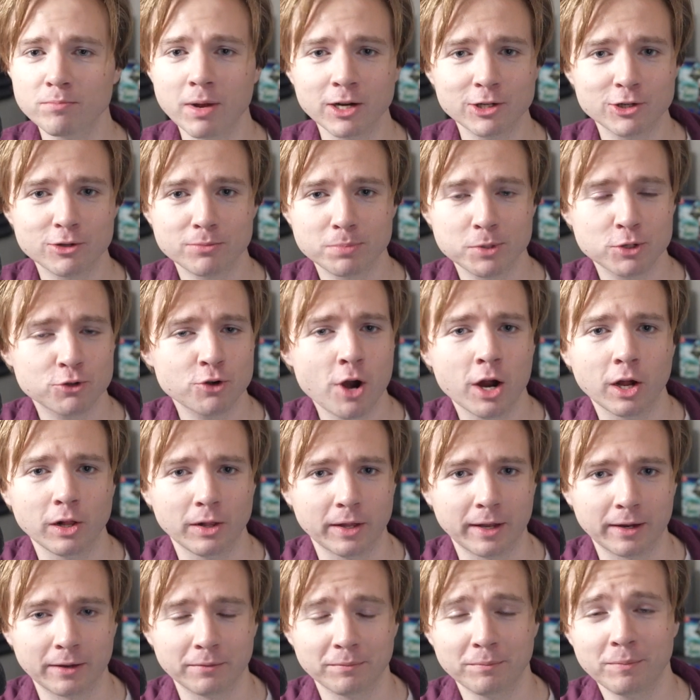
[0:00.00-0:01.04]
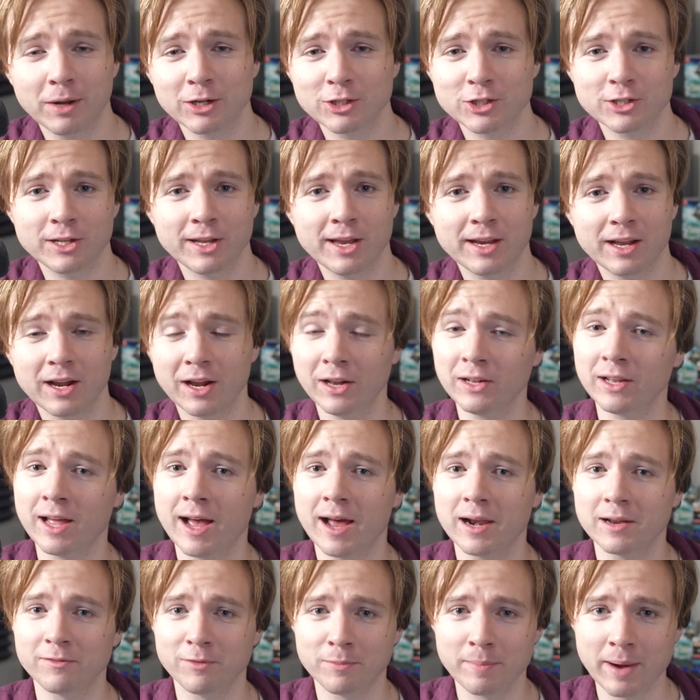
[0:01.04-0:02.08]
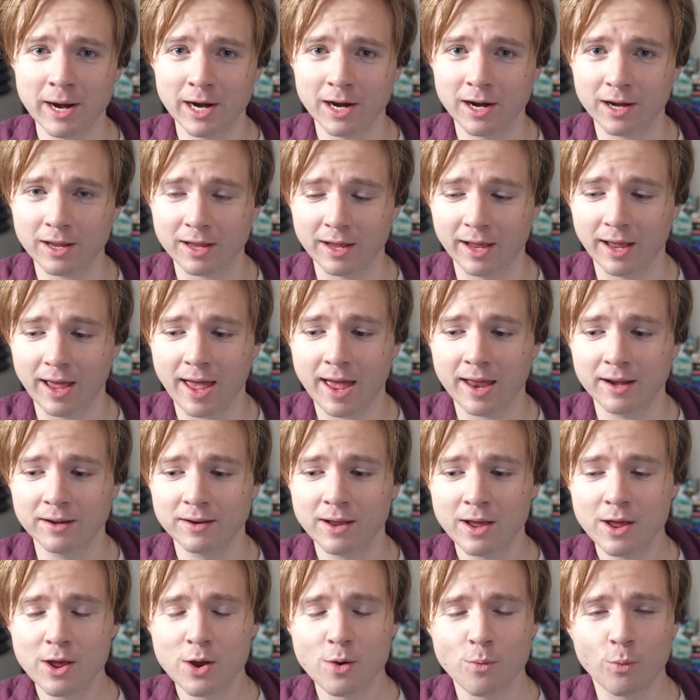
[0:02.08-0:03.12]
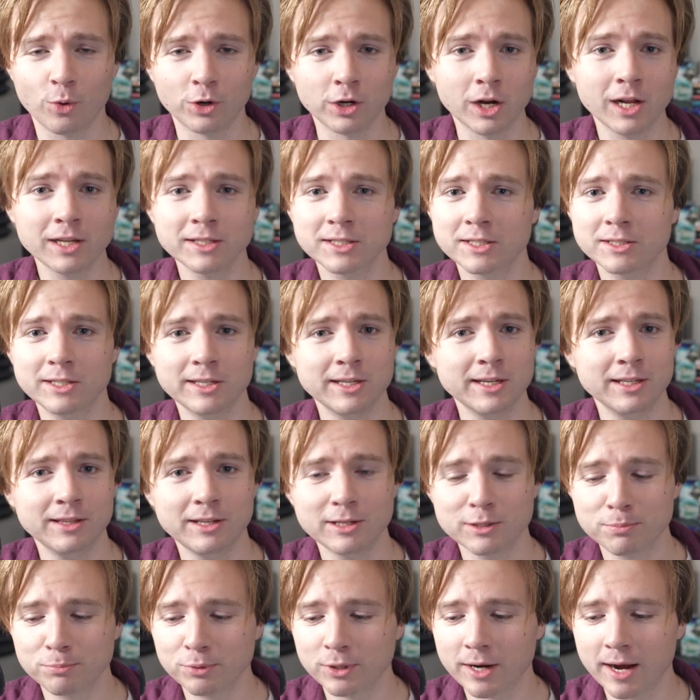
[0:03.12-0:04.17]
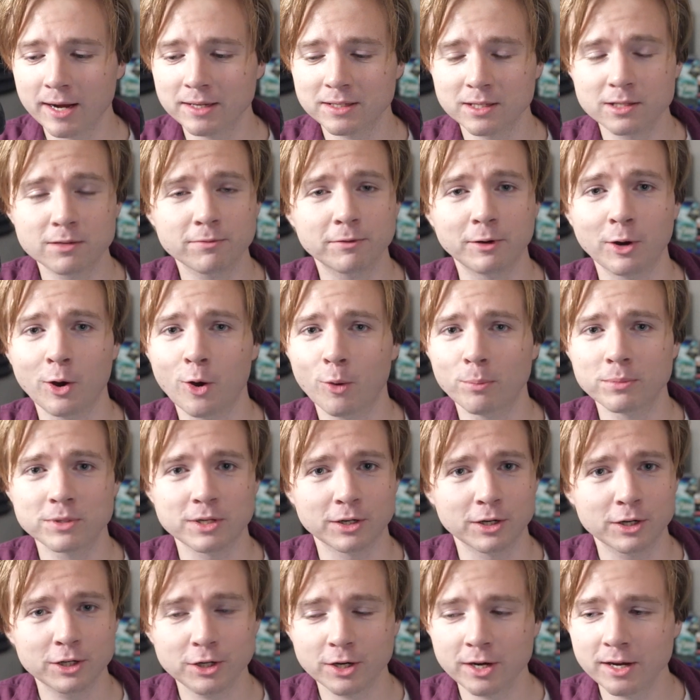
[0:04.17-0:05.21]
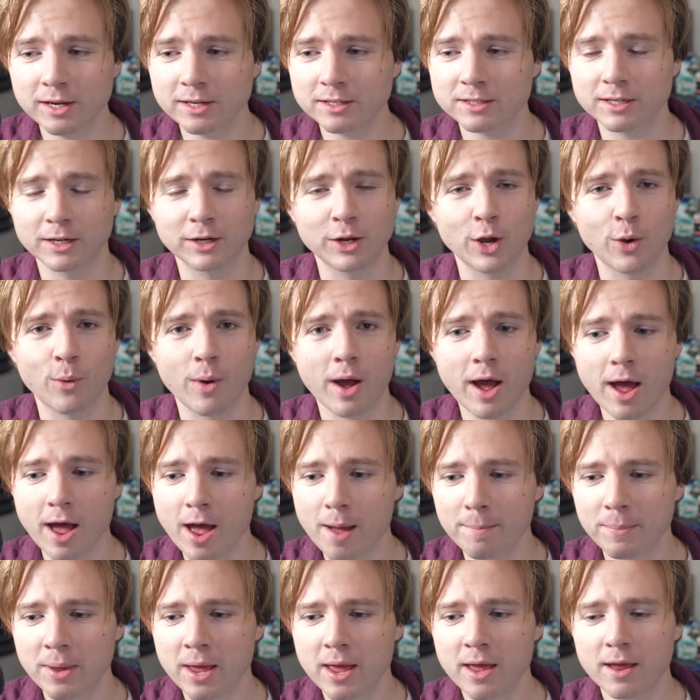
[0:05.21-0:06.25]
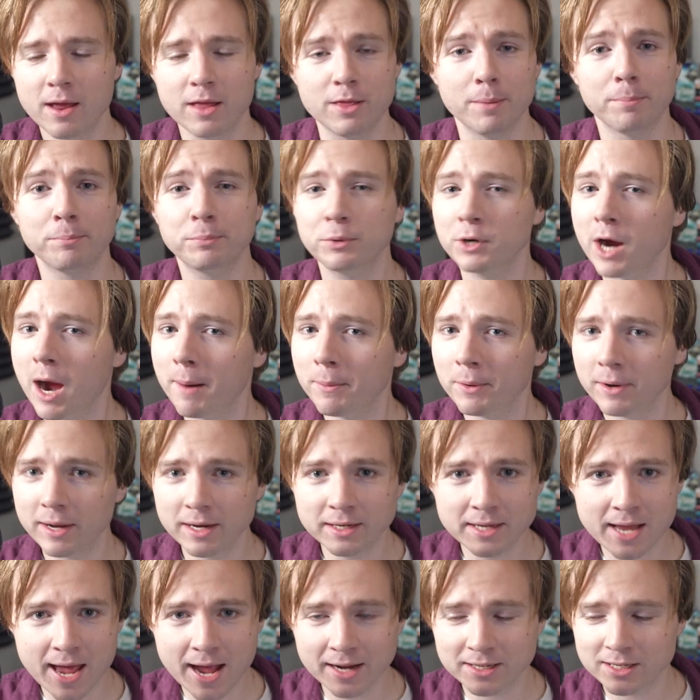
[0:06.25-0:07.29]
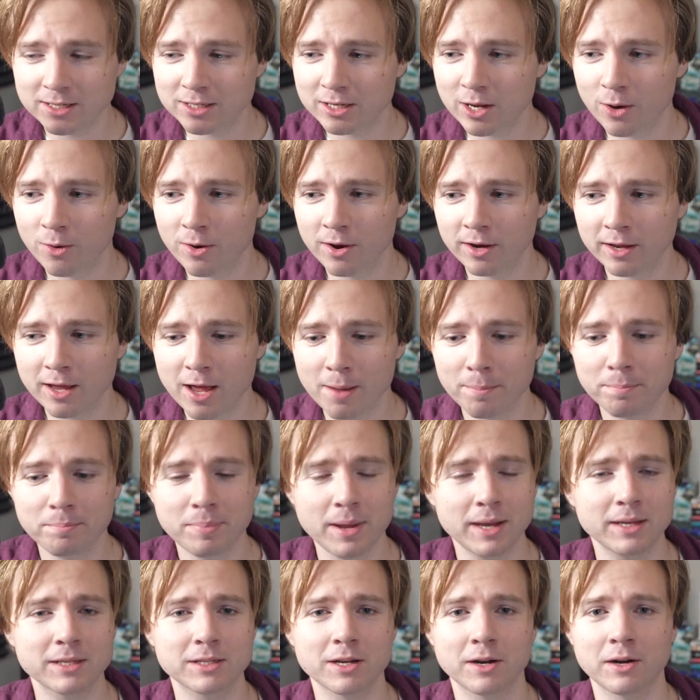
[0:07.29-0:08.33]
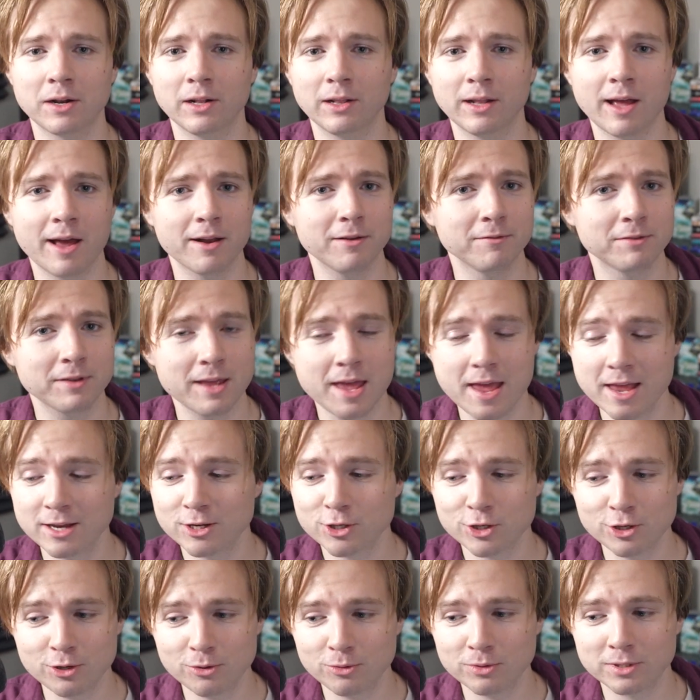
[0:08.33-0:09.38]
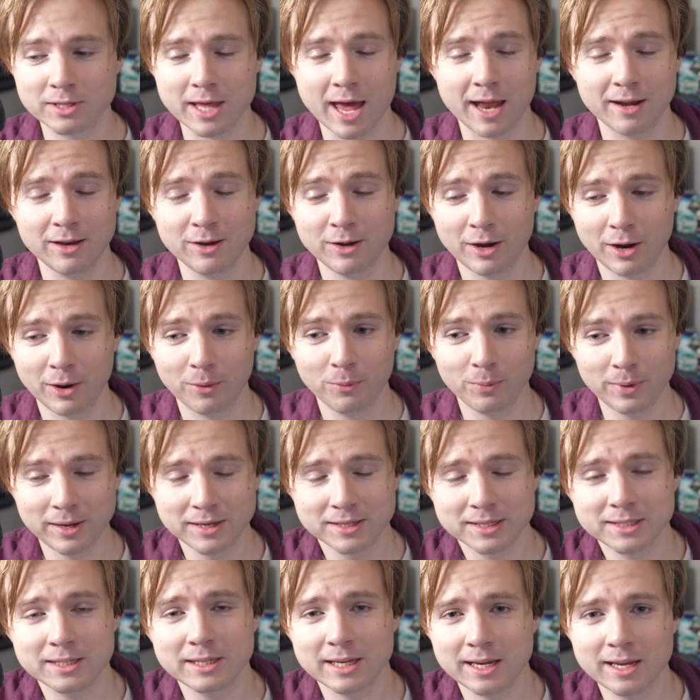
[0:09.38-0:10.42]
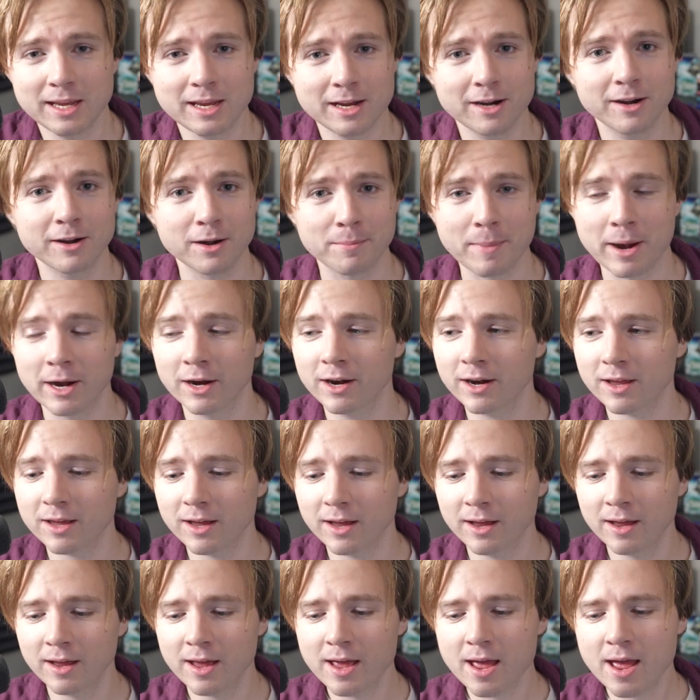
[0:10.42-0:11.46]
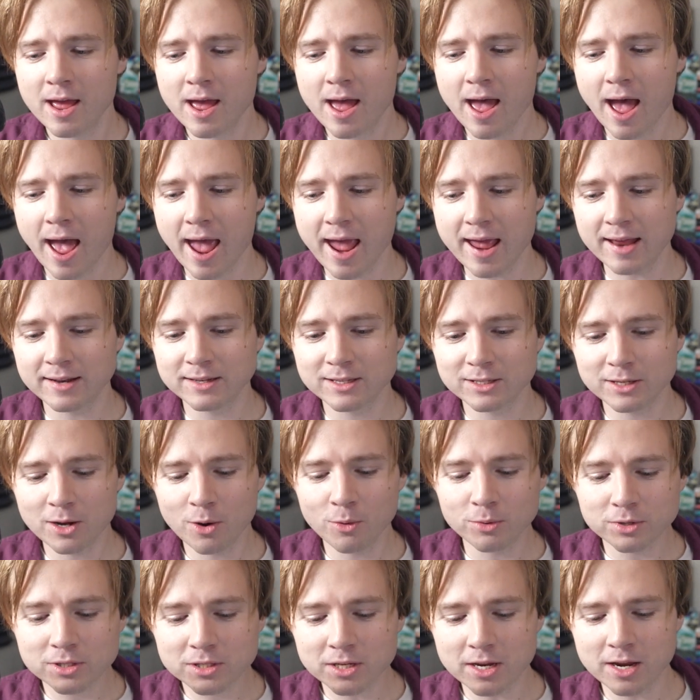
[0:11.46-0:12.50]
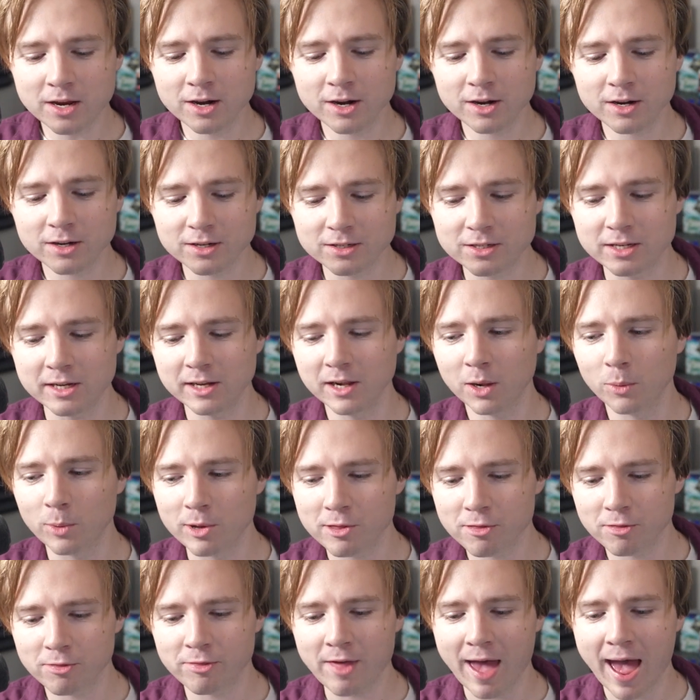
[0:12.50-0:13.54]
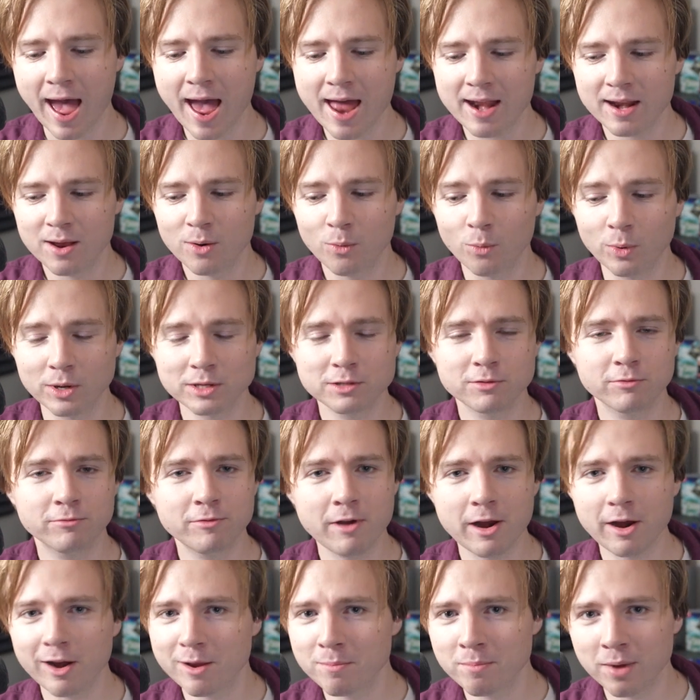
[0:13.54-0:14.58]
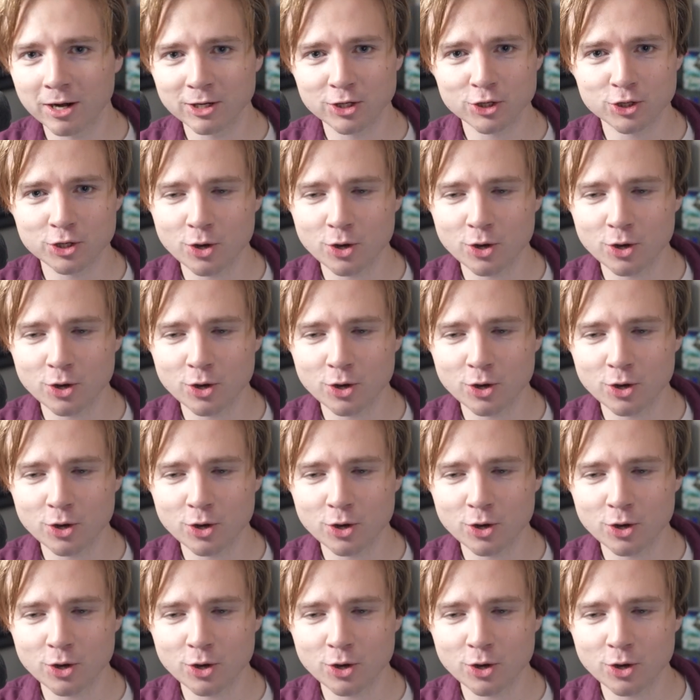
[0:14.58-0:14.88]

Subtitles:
much struggling, much like a lot of America. And we're all seeing these prices for homes increase and go up and the property taxes going up based on a lot of issues that, you know, we see here in America. And so seeing her deal with that was very much